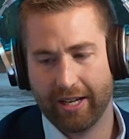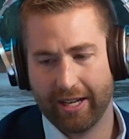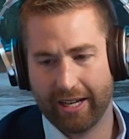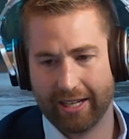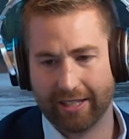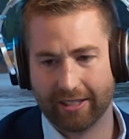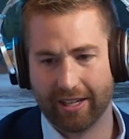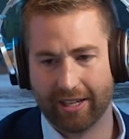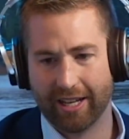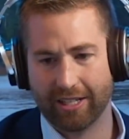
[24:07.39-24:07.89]

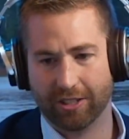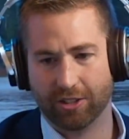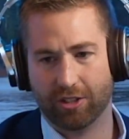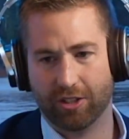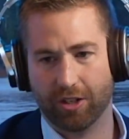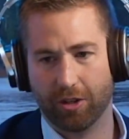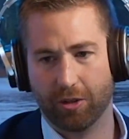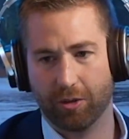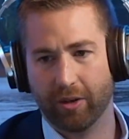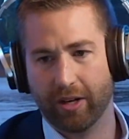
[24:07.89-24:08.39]
And
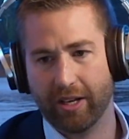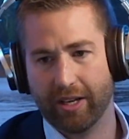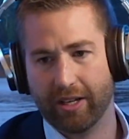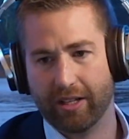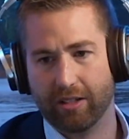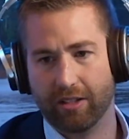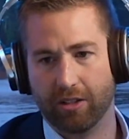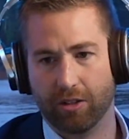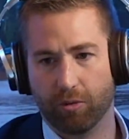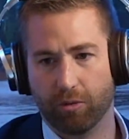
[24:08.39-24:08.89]
so,
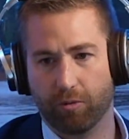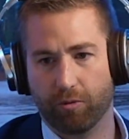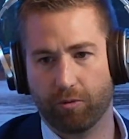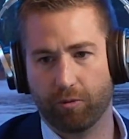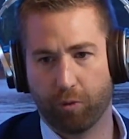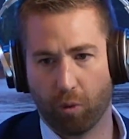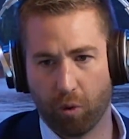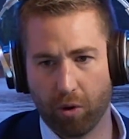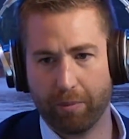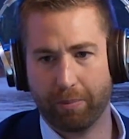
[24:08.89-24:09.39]

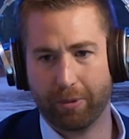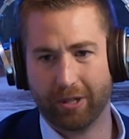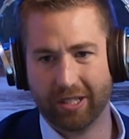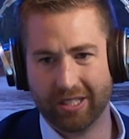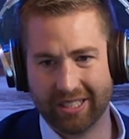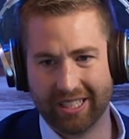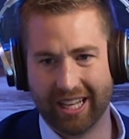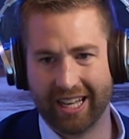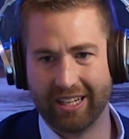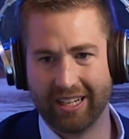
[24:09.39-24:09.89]

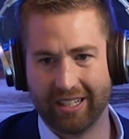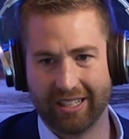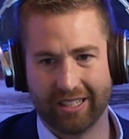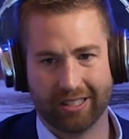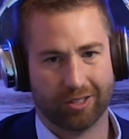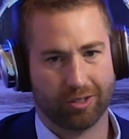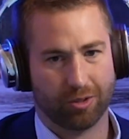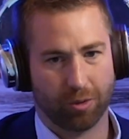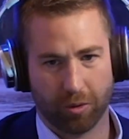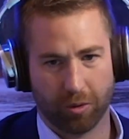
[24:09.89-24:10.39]
4%
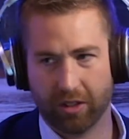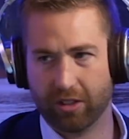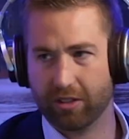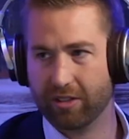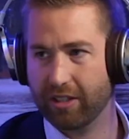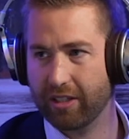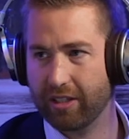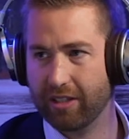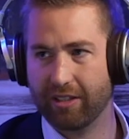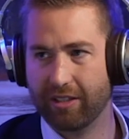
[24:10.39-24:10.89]

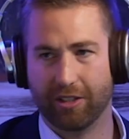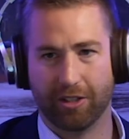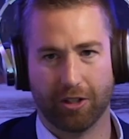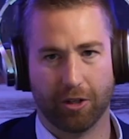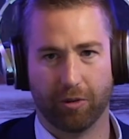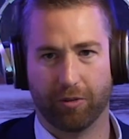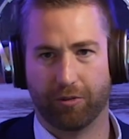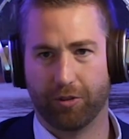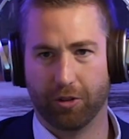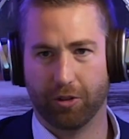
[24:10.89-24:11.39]
historically,
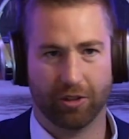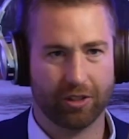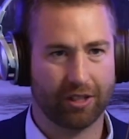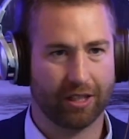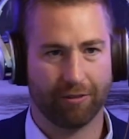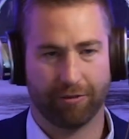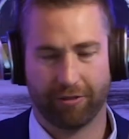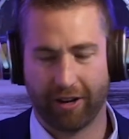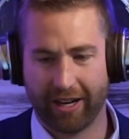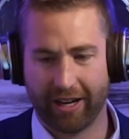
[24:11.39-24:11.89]
if you look
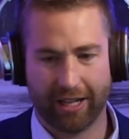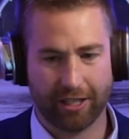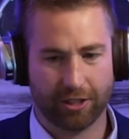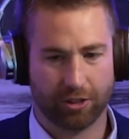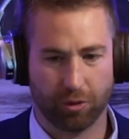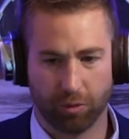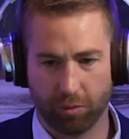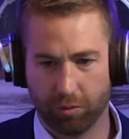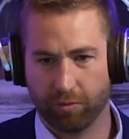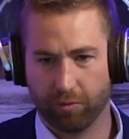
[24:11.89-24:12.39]
in finance
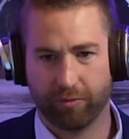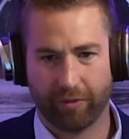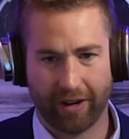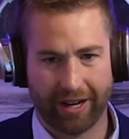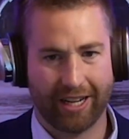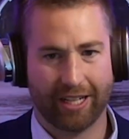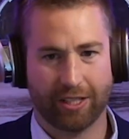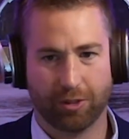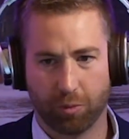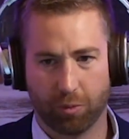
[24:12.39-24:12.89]

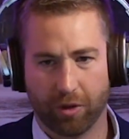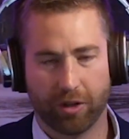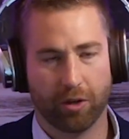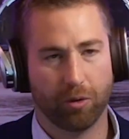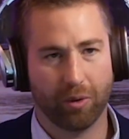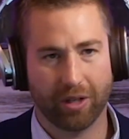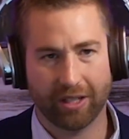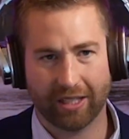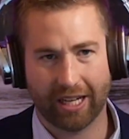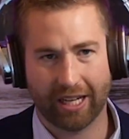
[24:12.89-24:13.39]

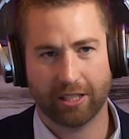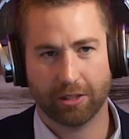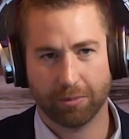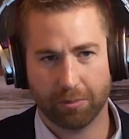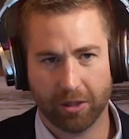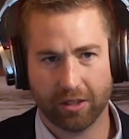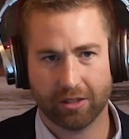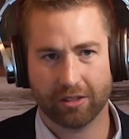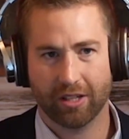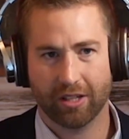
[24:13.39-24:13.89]
101
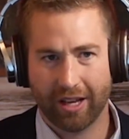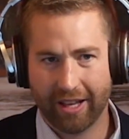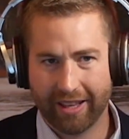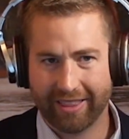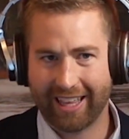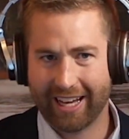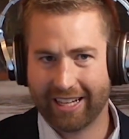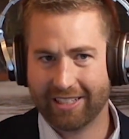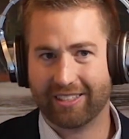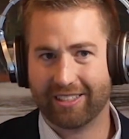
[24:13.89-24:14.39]
textbooks,
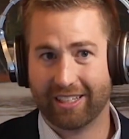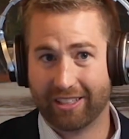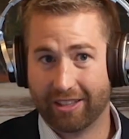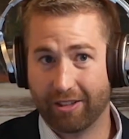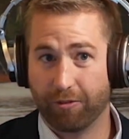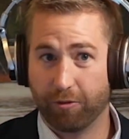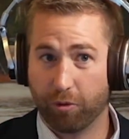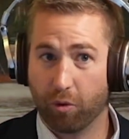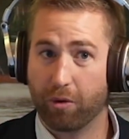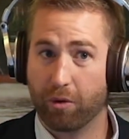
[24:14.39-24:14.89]
that's like the
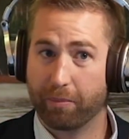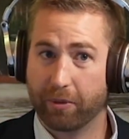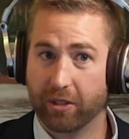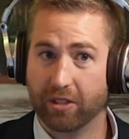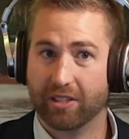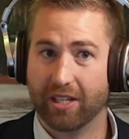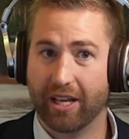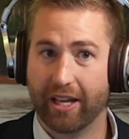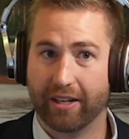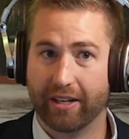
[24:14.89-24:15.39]

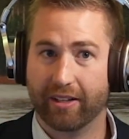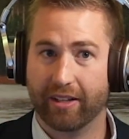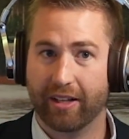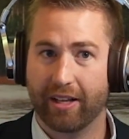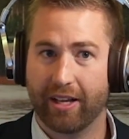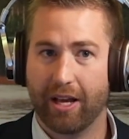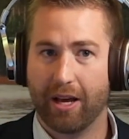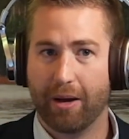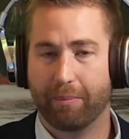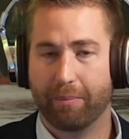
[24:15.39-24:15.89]
4%.
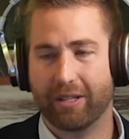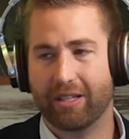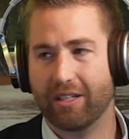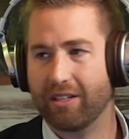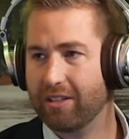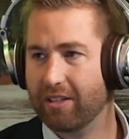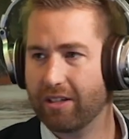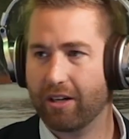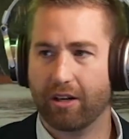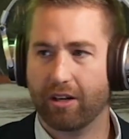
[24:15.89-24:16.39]
But then
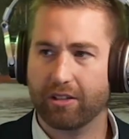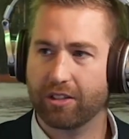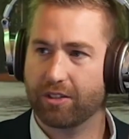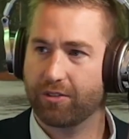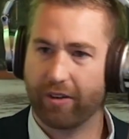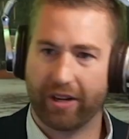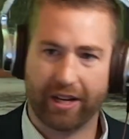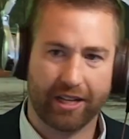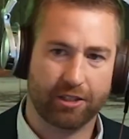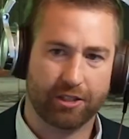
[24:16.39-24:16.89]
you get all these
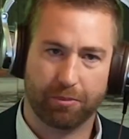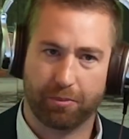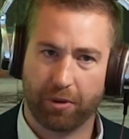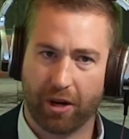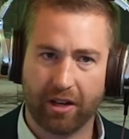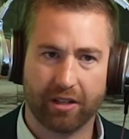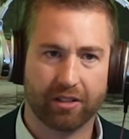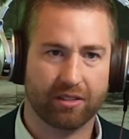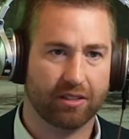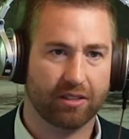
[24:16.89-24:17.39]
financial
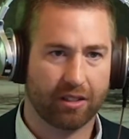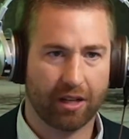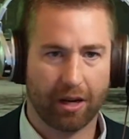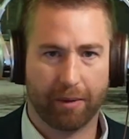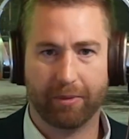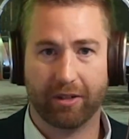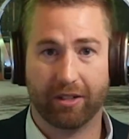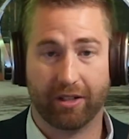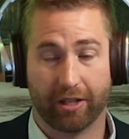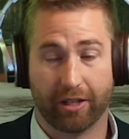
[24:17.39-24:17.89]
products that
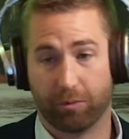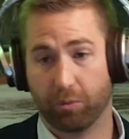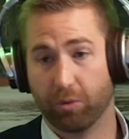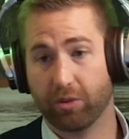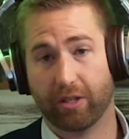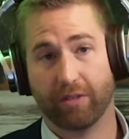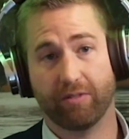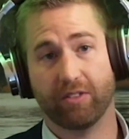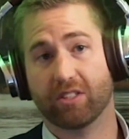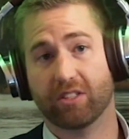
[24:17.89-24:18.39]
come in like, we'll
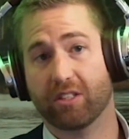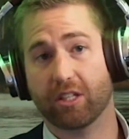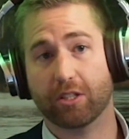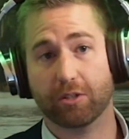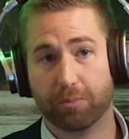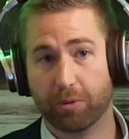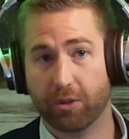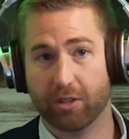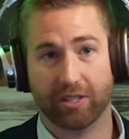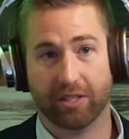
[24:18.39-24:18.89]
give you
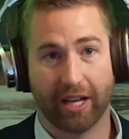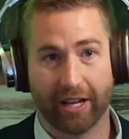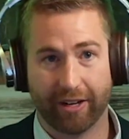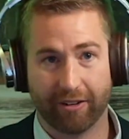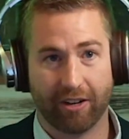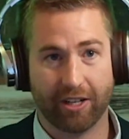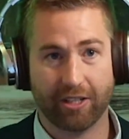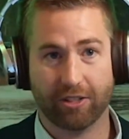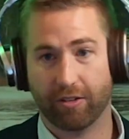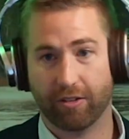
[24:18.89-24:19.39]
6%,
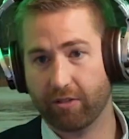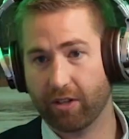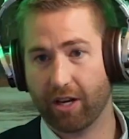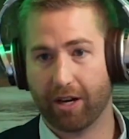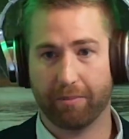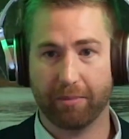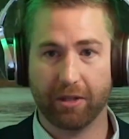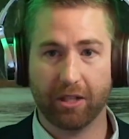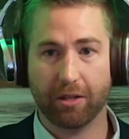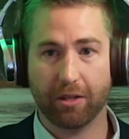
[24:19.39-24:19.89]
right? So if you got
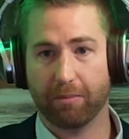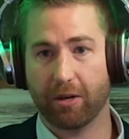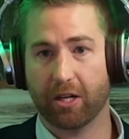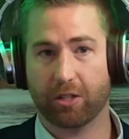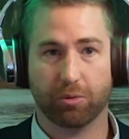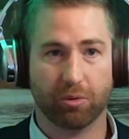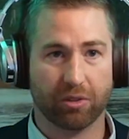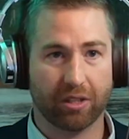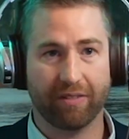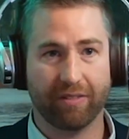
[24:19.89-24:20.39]
$1 million,
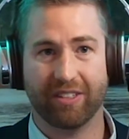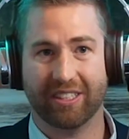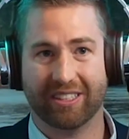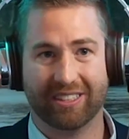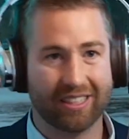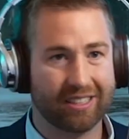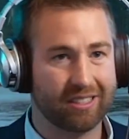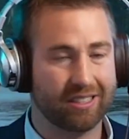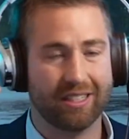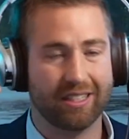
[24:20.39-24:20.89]
we'll give you
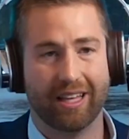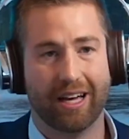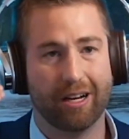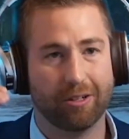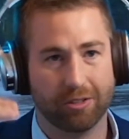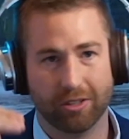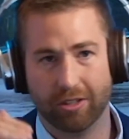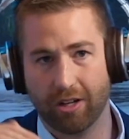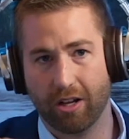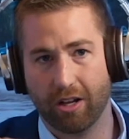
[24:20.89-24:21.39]

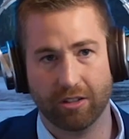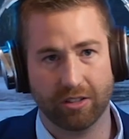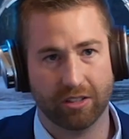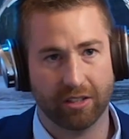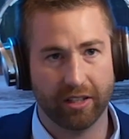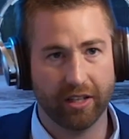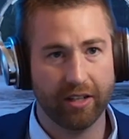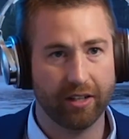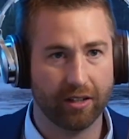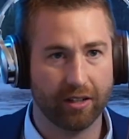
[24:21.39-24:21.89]
$60,000 a
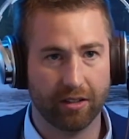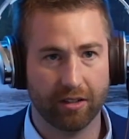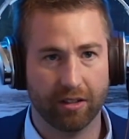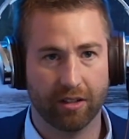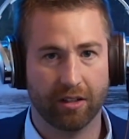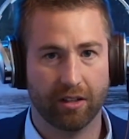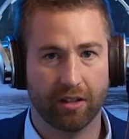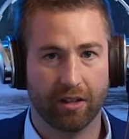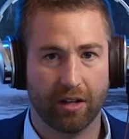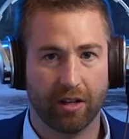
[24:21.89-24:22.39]
year,
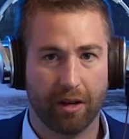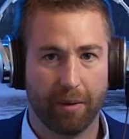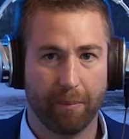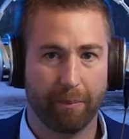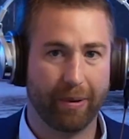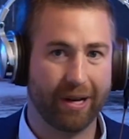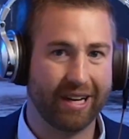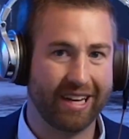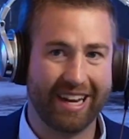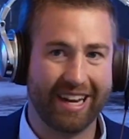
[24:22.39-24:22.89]

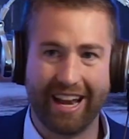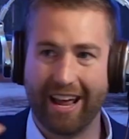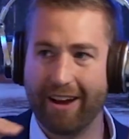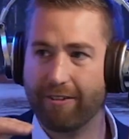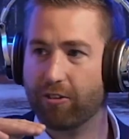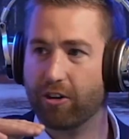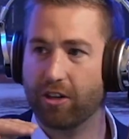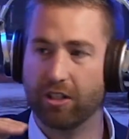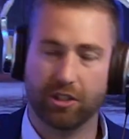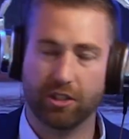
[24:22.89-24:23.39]
but
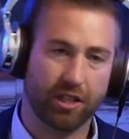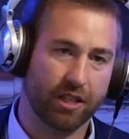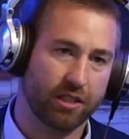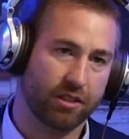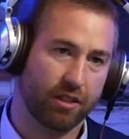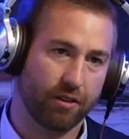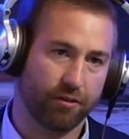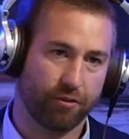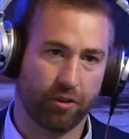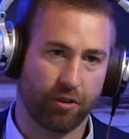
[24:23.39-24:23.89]
never
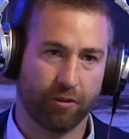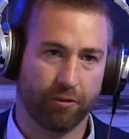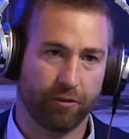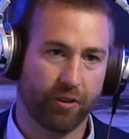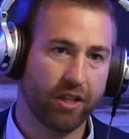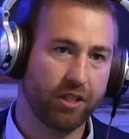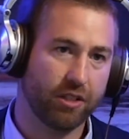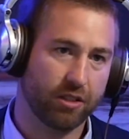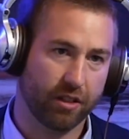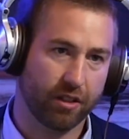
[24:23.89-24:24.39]
adjust it for
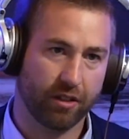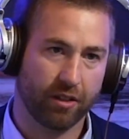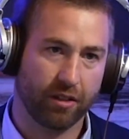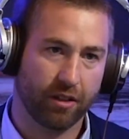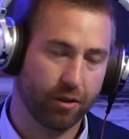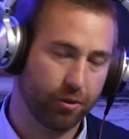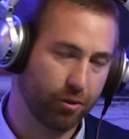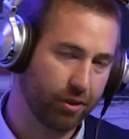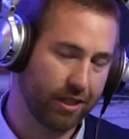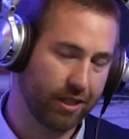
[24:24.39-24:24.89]
inflation.
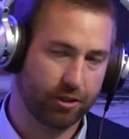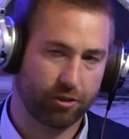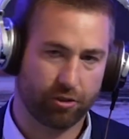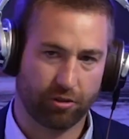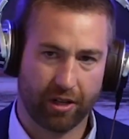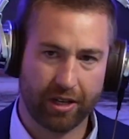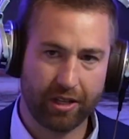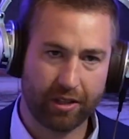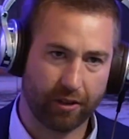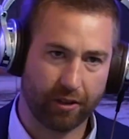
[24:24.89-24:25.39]
Well, that's
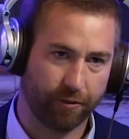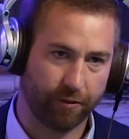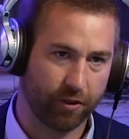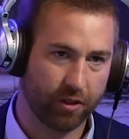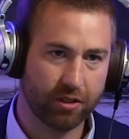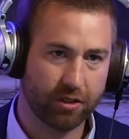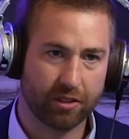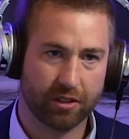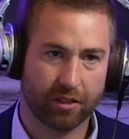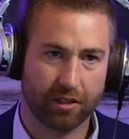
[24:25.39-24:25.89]
great. The
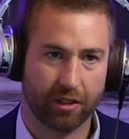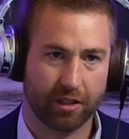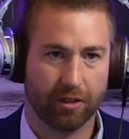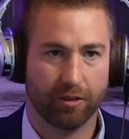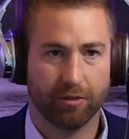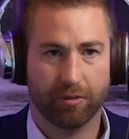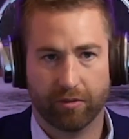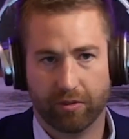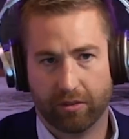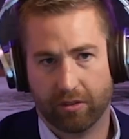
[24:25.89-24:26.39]
first,
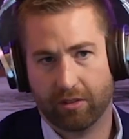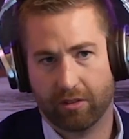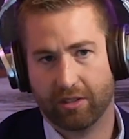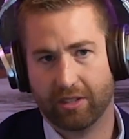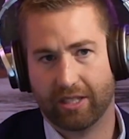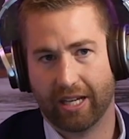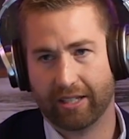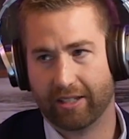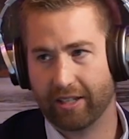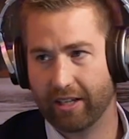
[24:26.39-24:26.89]

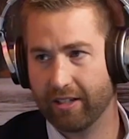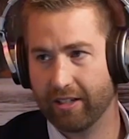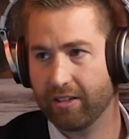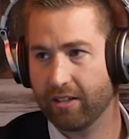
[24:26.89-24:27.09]
decade.